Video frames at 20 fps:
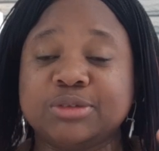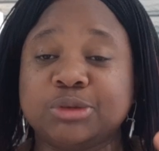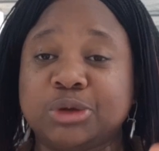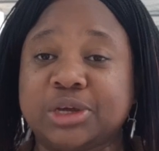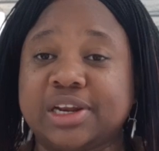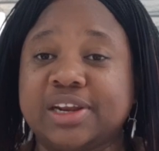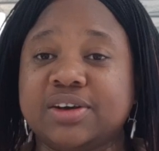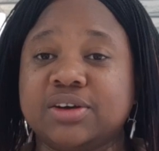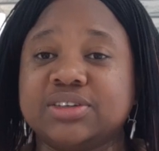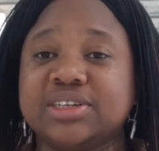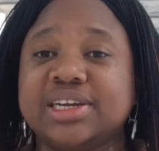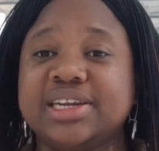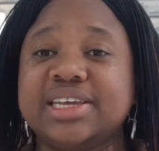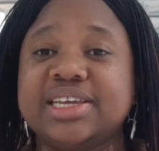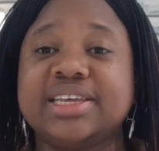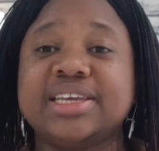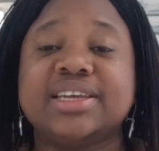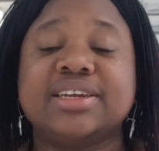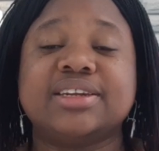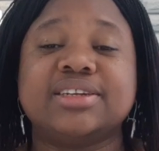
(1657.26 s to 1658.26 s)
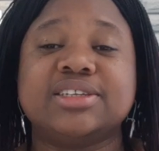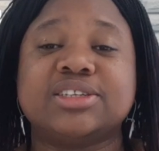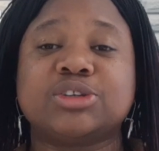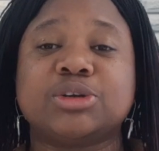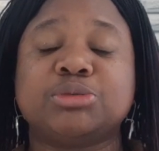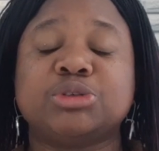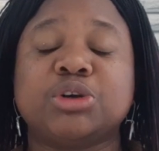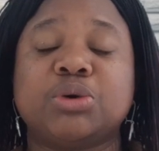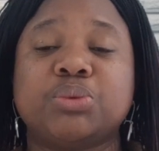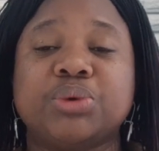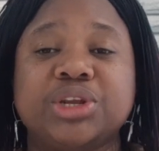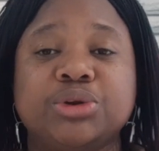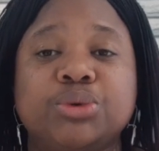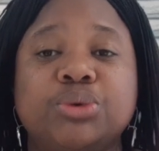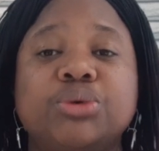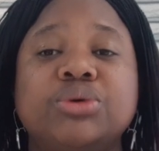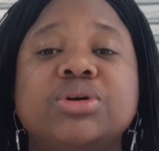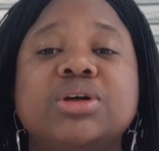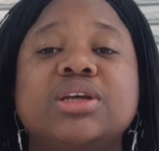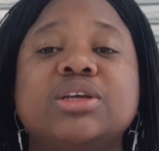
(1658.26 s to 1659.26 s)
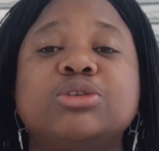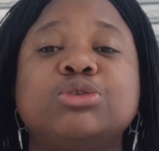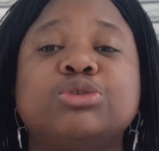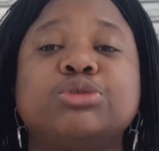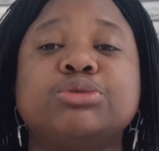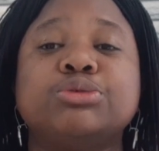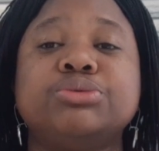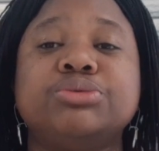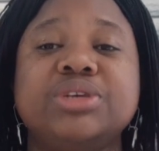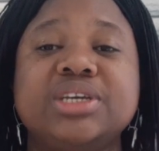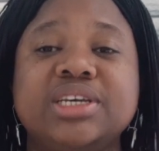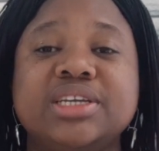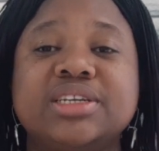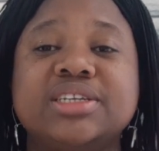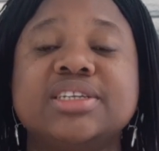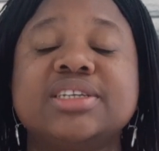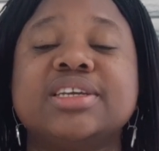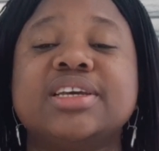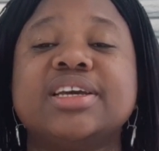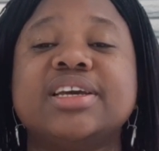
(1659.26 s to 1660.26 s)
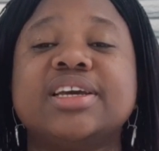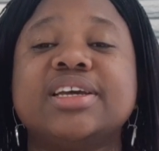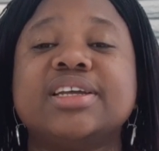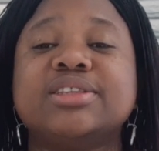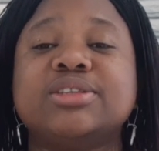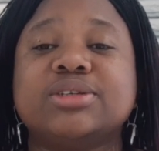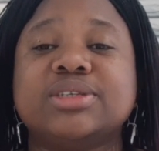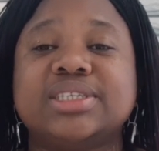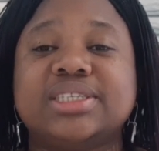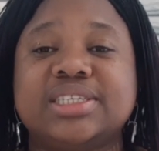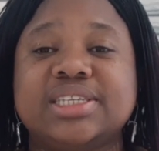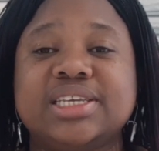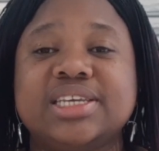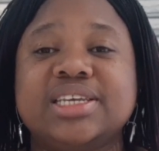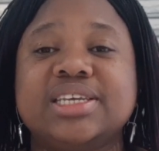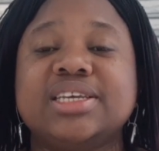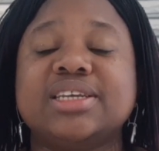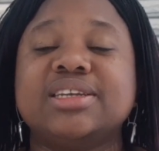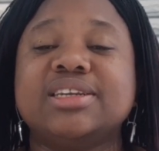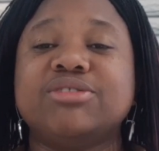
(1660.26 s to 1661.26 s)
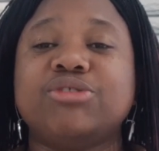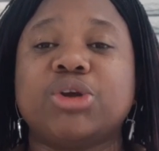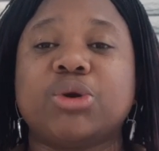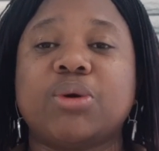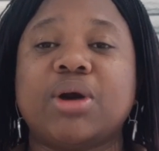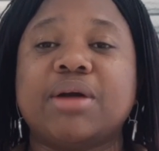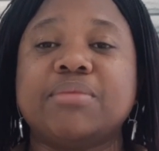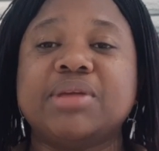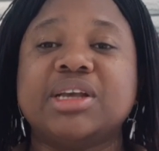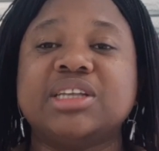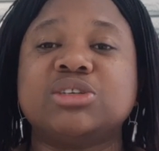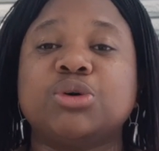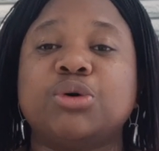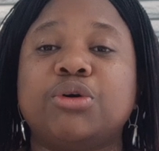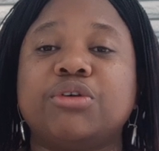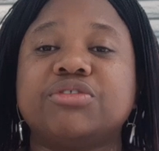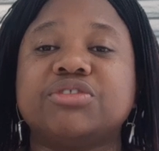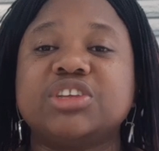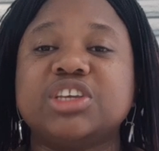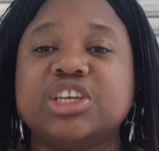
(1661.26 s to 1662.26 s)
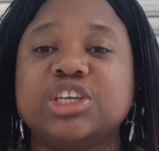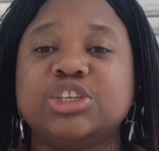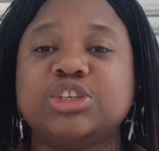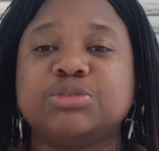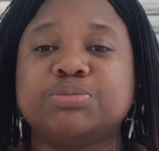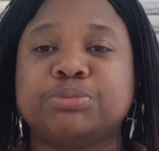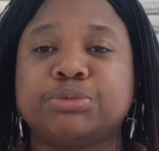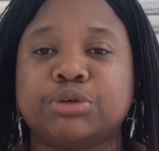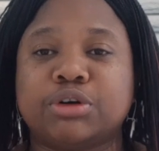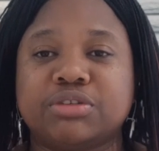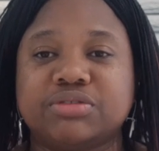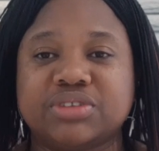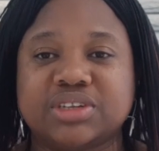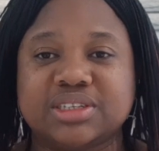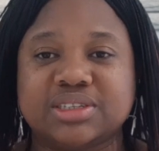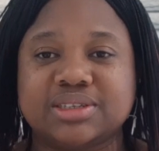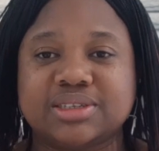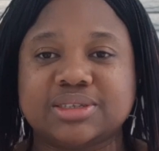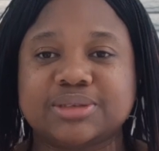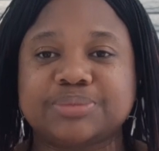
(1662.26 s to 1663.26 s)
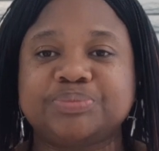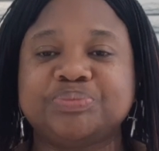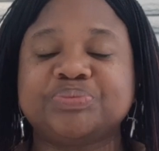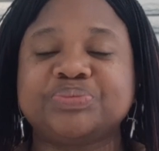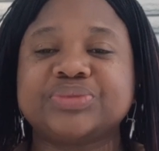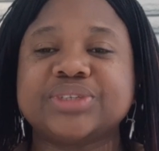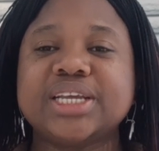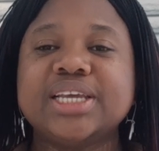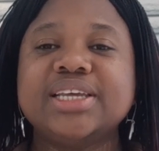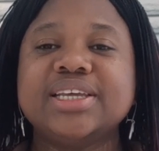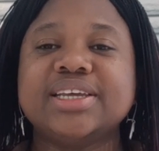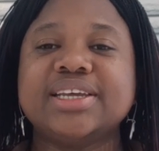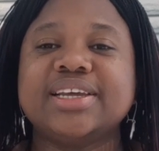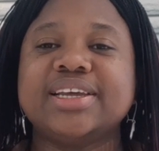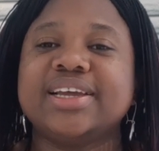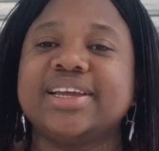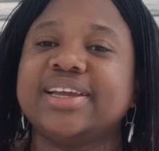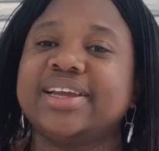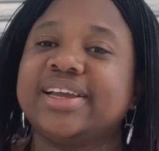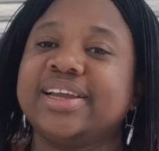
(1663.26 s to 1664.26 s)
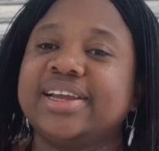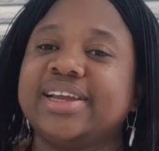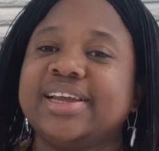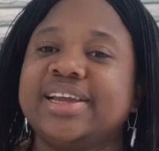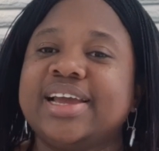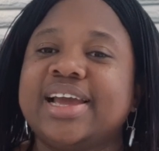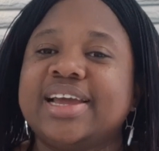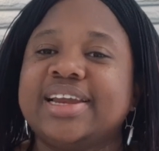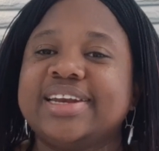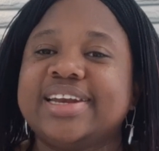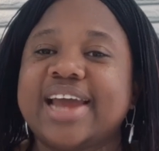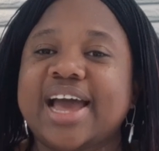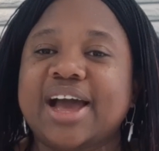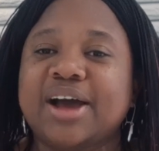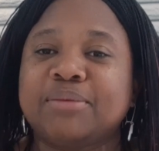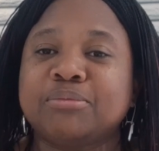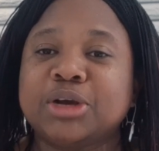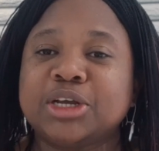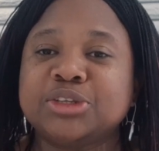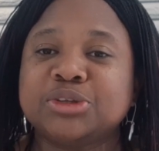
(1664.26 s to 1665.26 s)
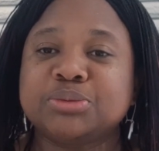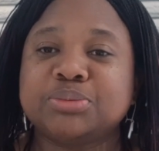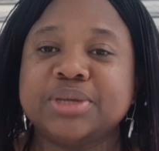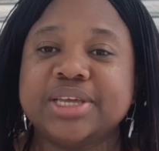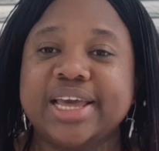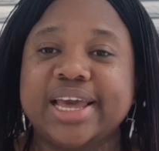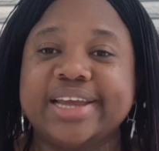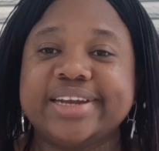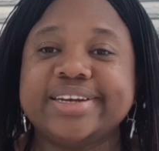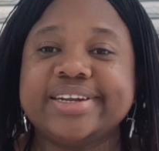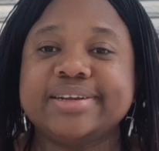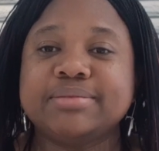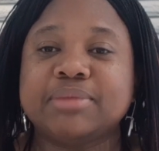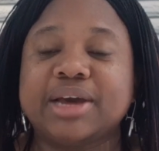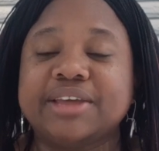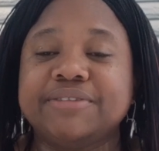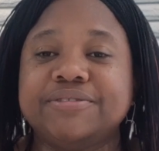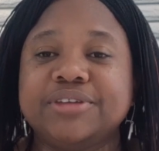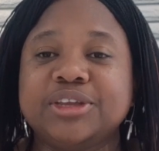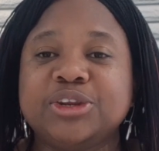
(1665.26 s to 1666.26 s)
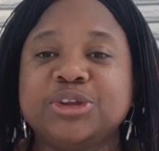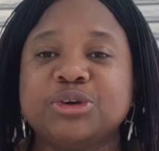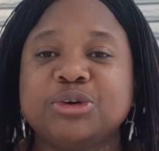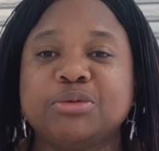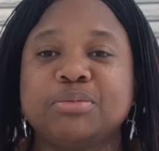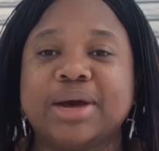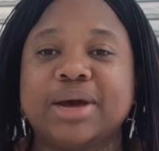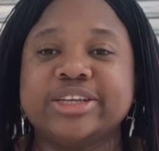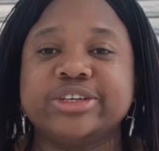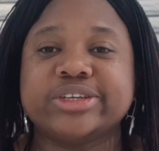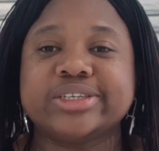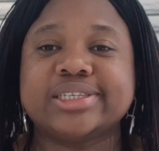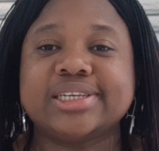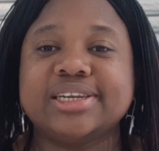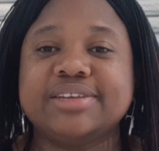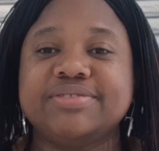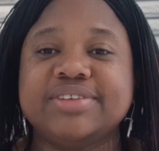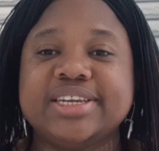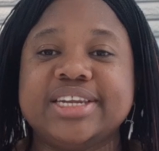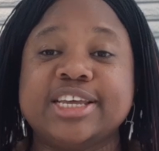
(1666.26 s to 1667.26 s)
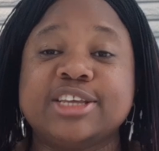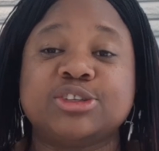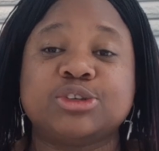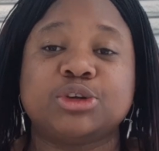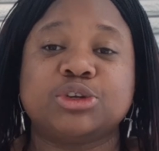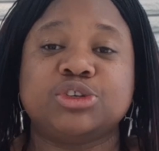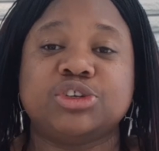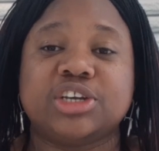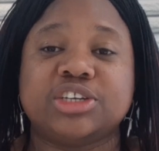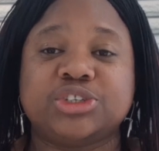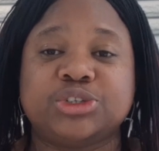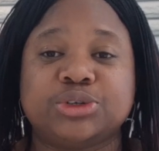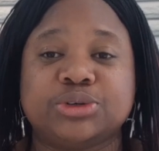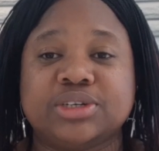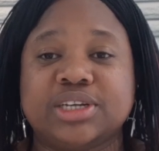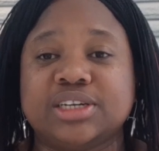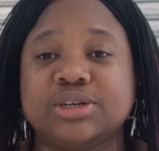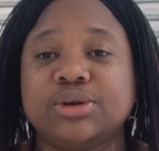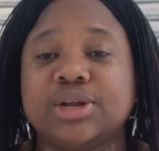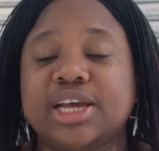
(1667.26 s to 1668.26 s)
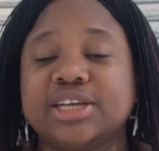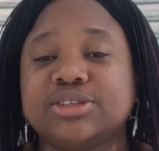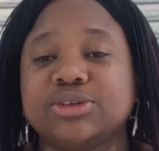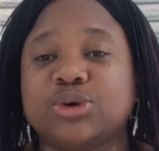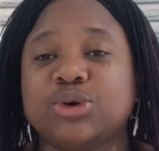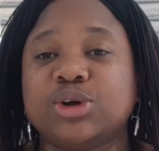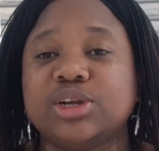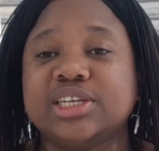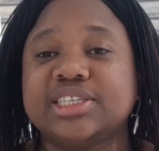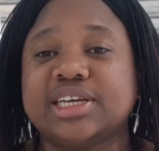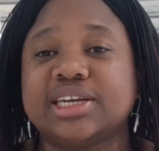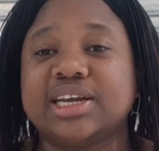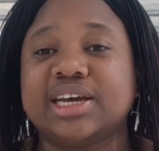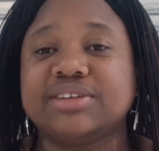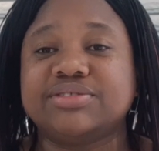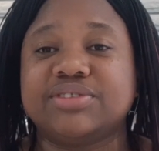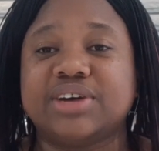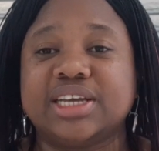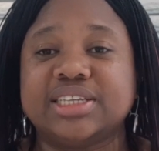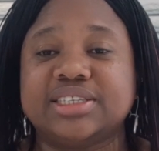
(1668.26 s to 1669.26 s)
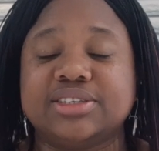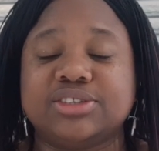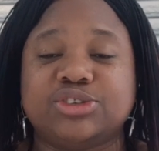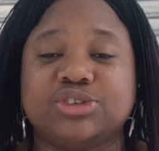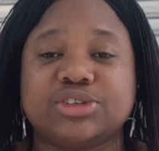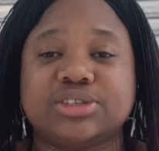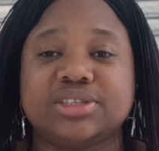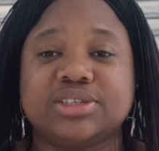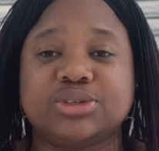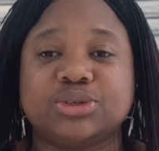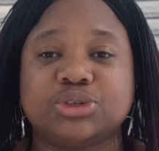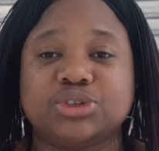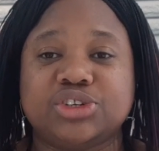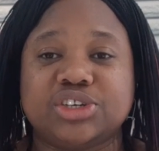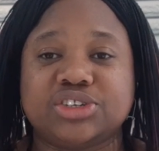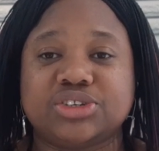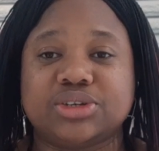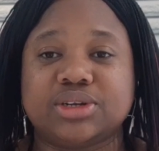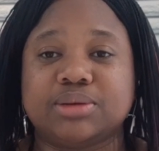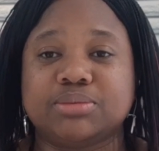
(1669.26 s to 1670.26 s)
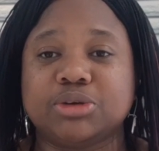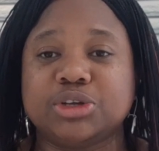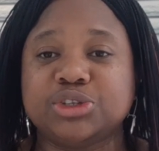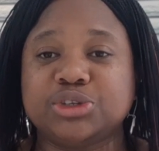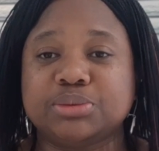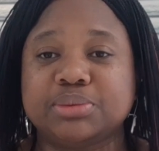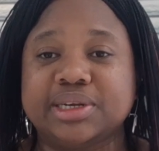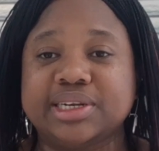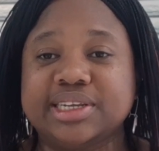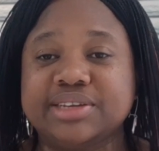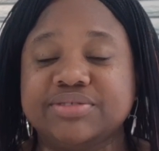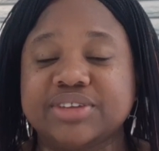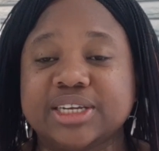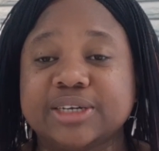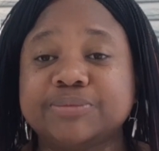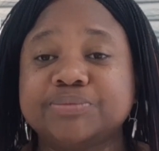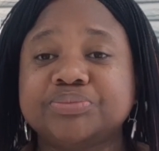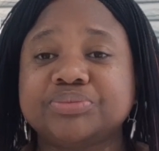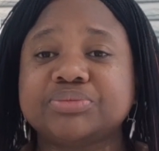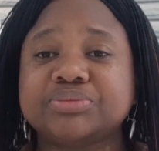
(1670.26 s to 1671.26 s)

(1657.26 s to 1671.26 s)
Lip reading: click on the link in the description window to read, to see the requirements of each province. Now I'm going to be ending my video by just leaving a suggestion. I don't like to call it an advice, it's just a suggestion I'm going to be leaving.